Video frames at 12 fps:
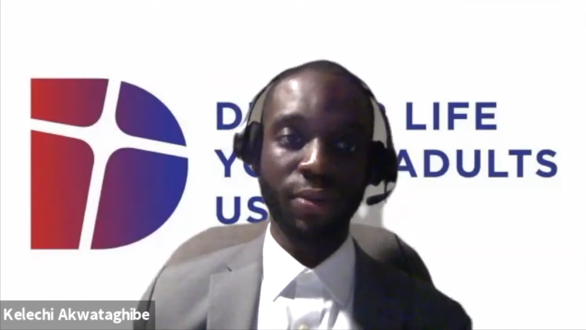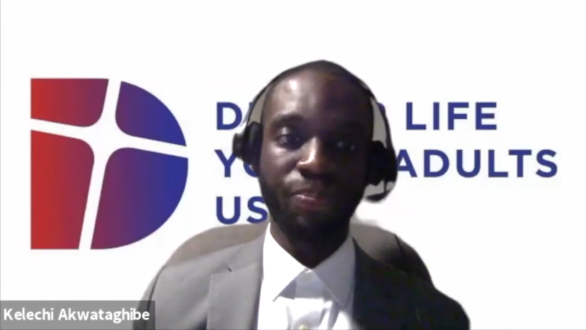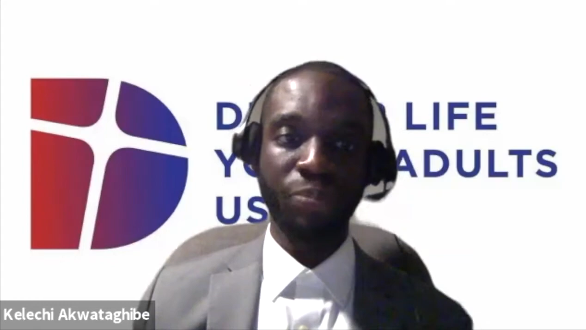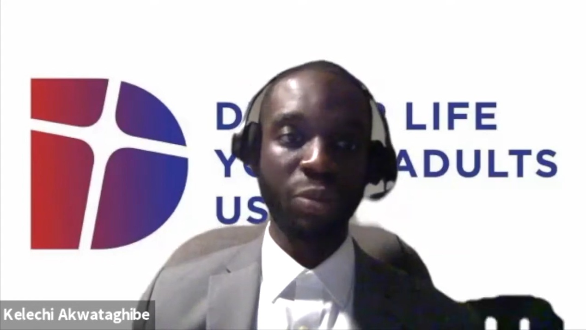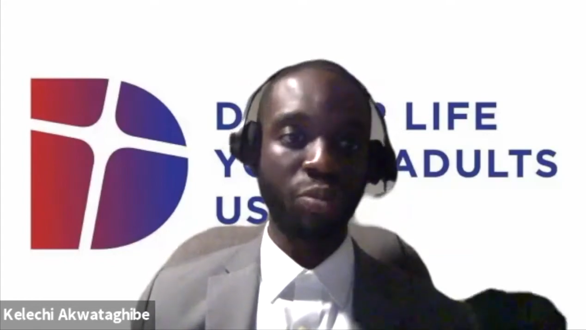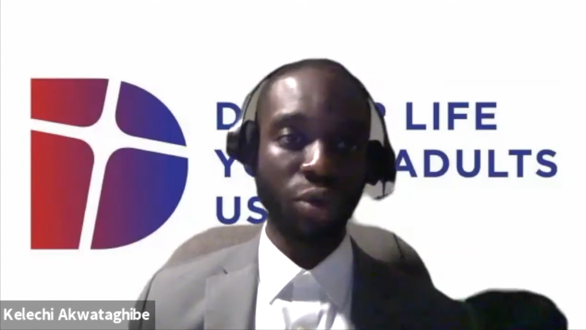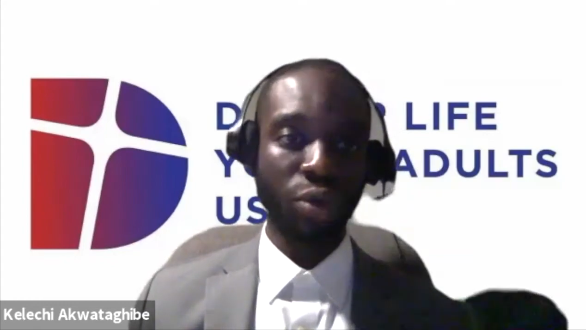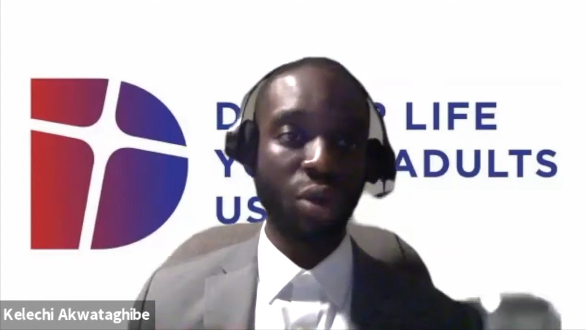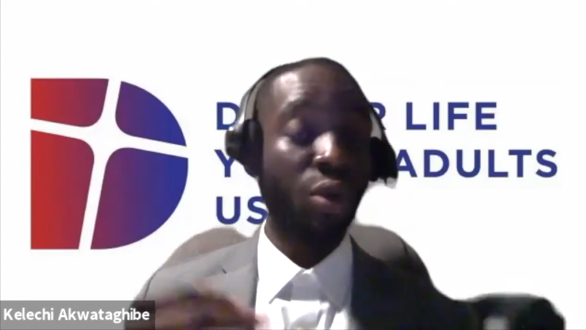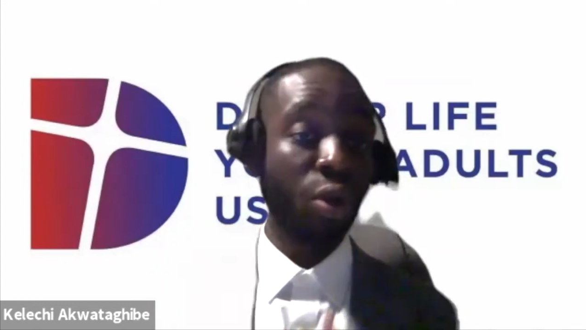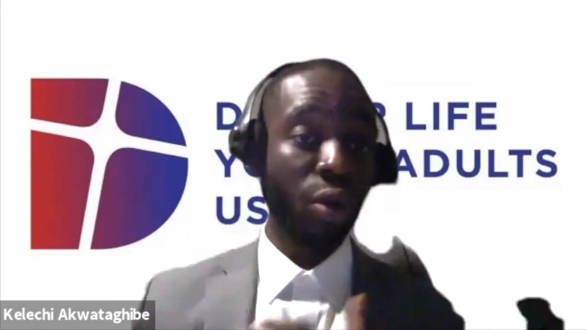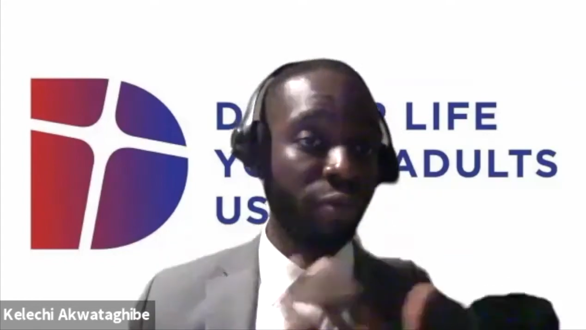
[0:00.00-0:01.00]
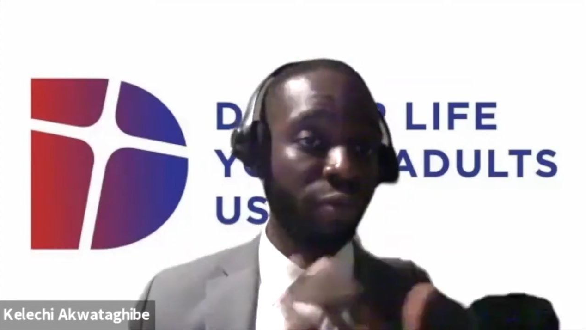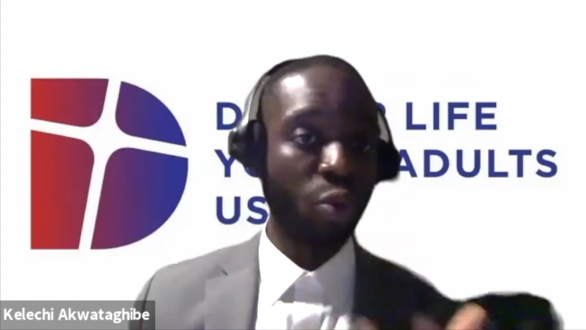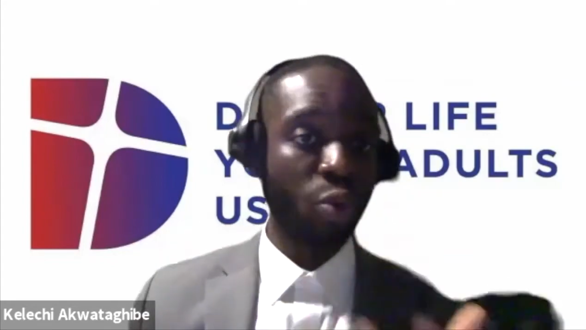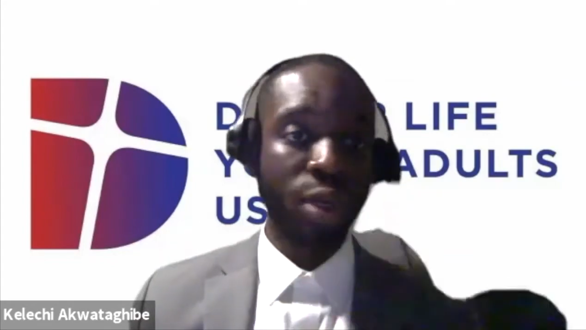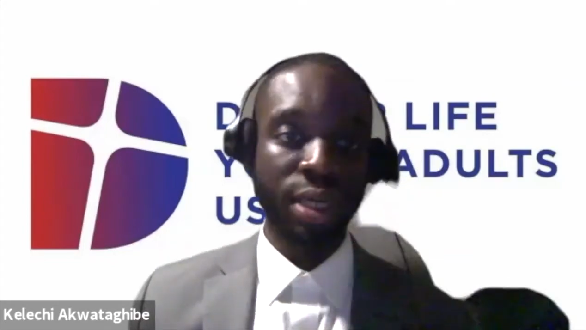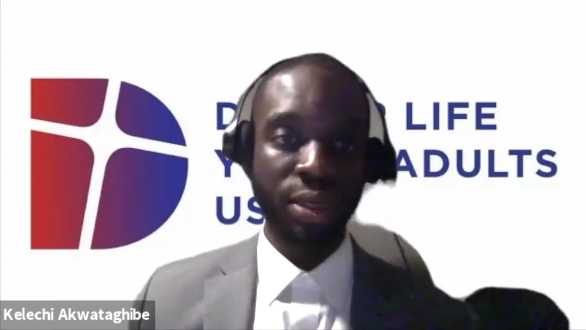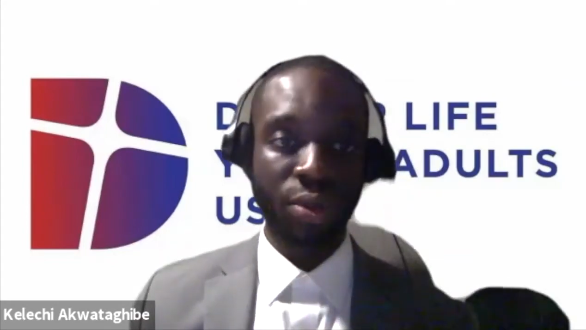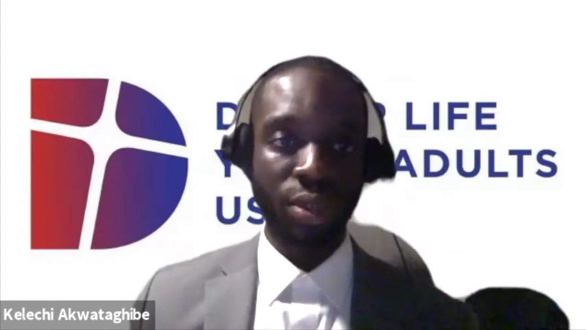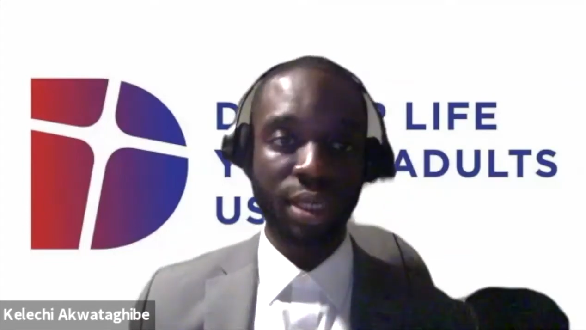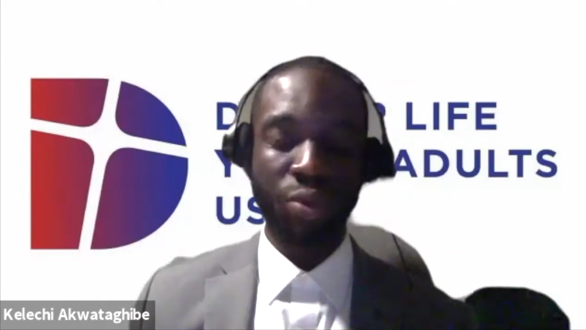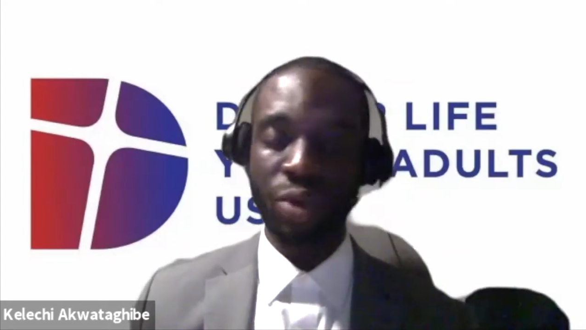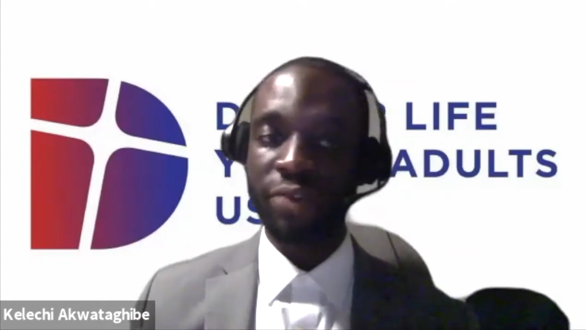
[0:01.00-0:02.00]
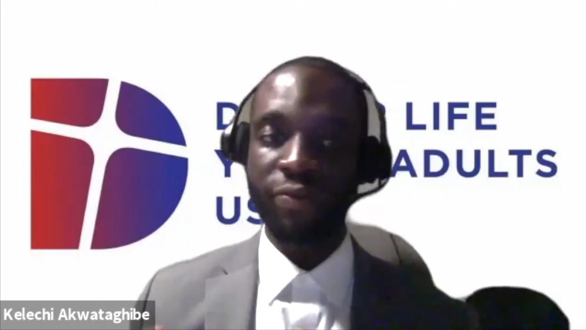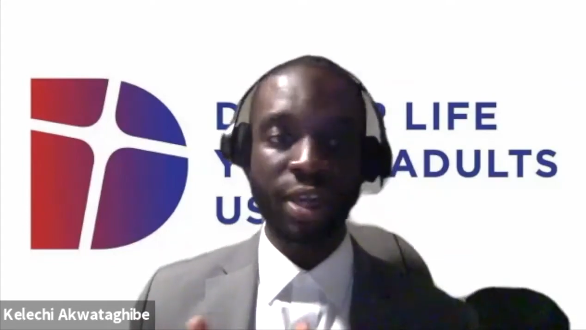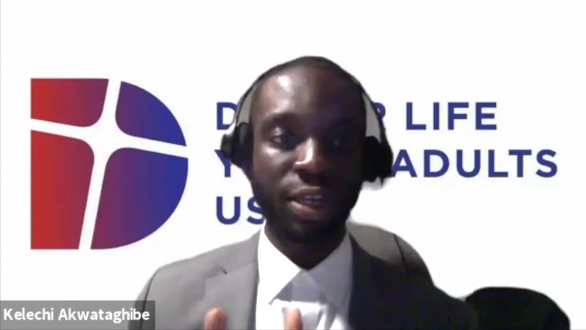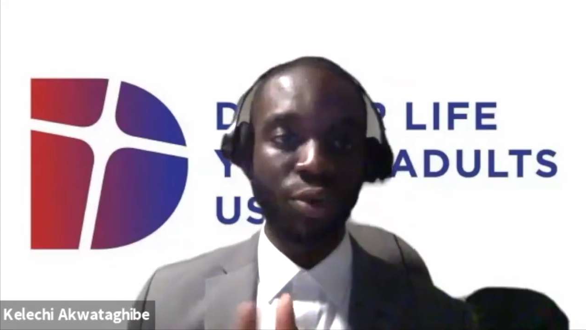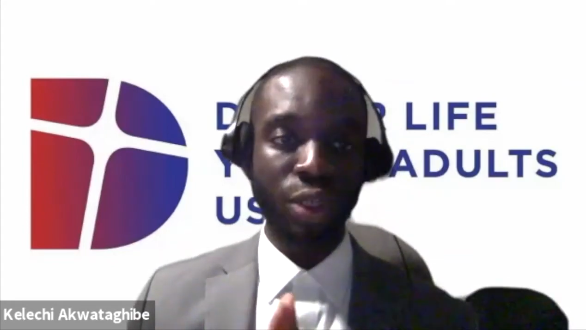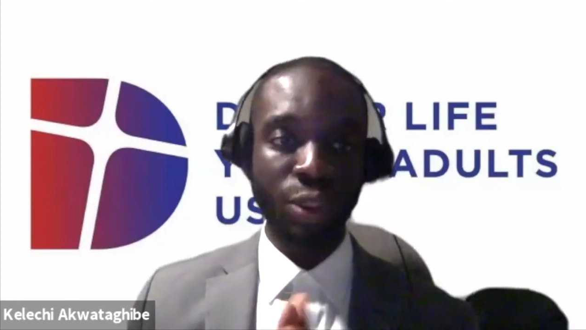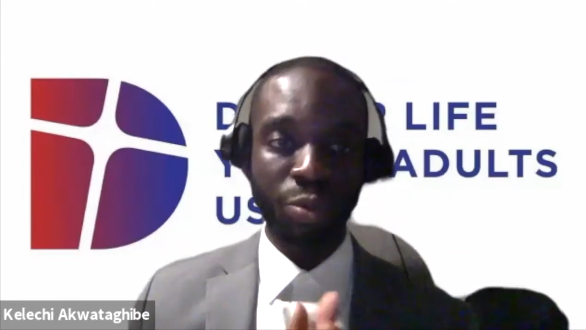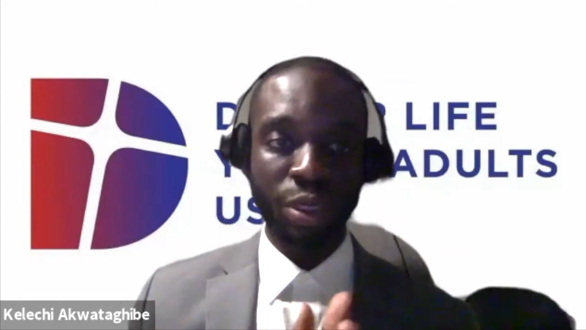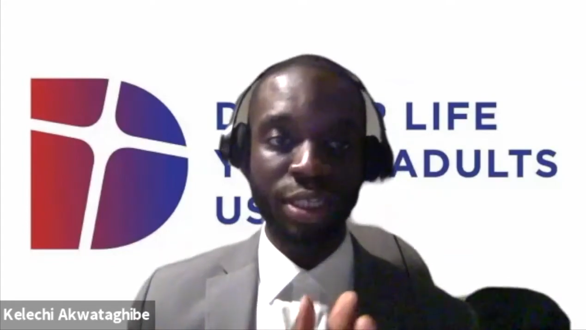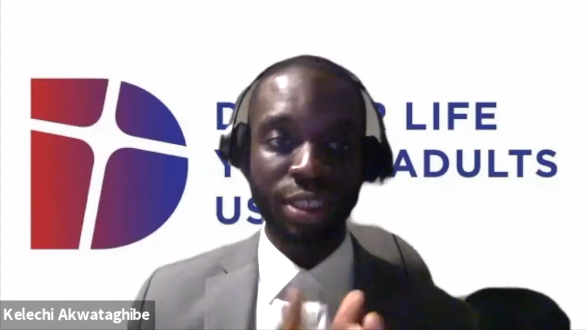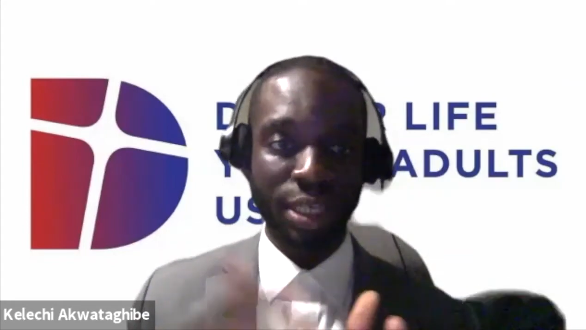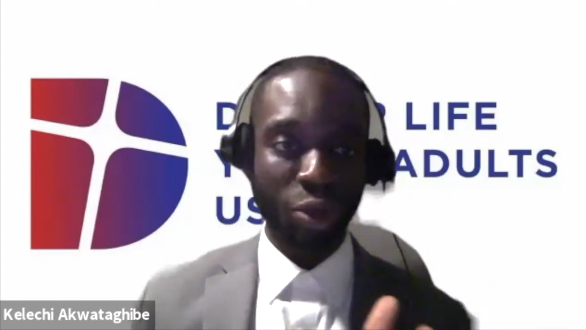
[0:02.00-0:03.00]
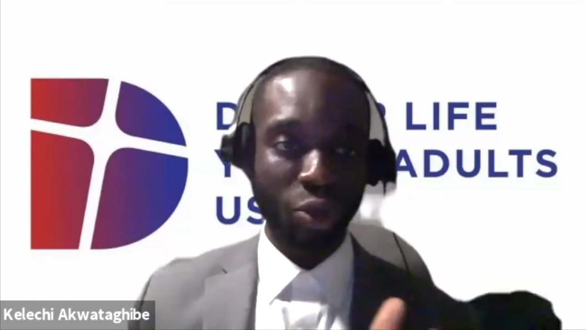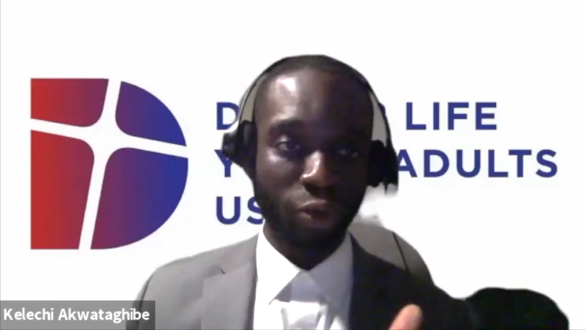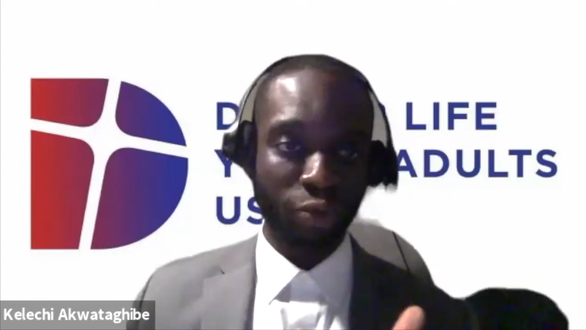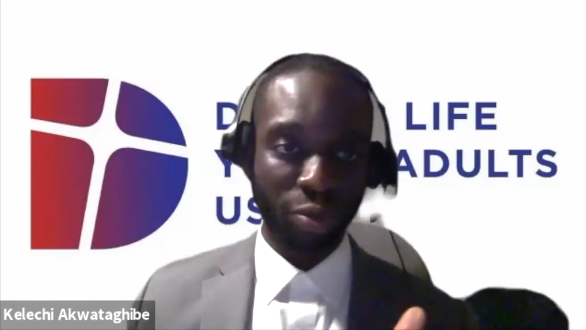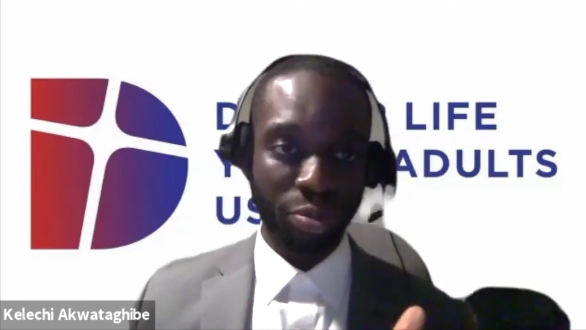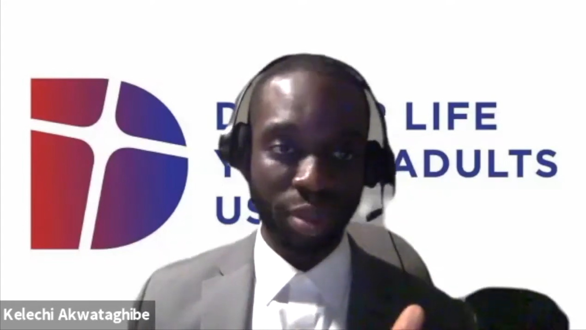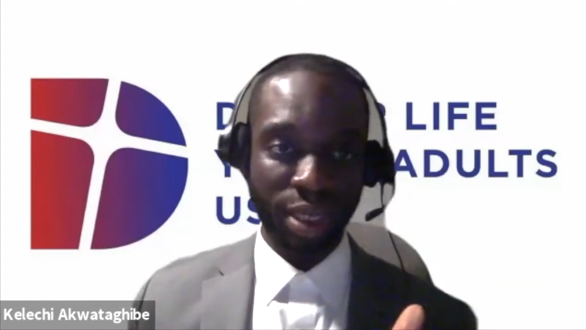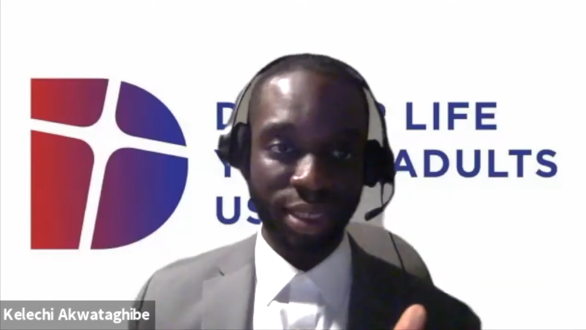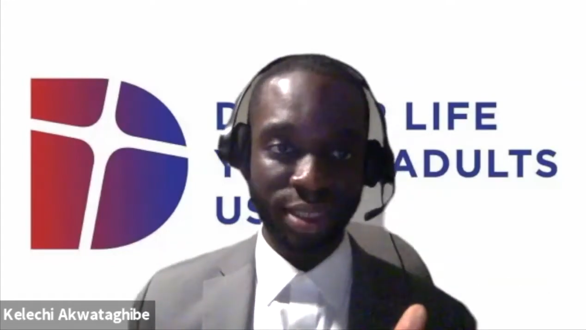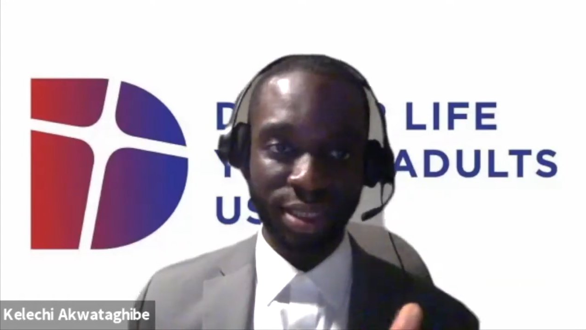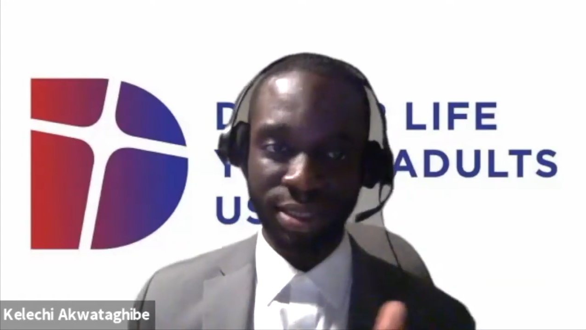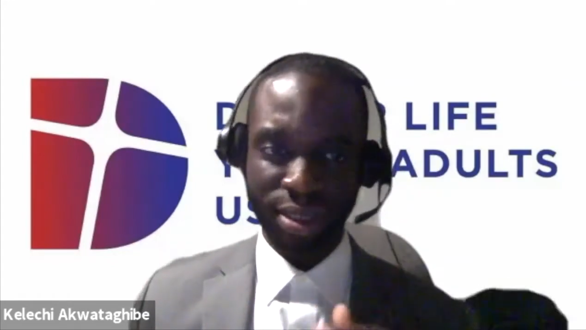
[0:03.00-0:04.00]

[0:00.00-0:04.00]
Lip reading: people not loving one another. Whenever the Holy Spirit is out of a place,